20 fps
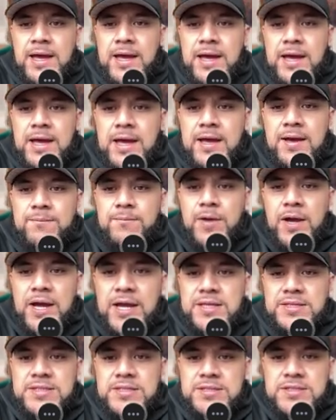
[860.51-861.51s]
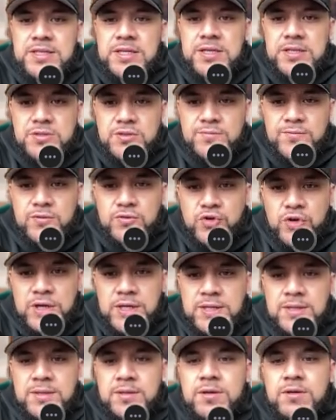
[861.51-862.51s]
High intensity interval
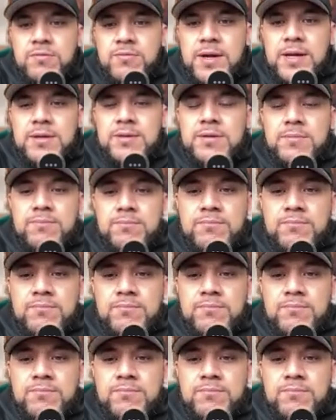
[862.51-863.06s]
training, right?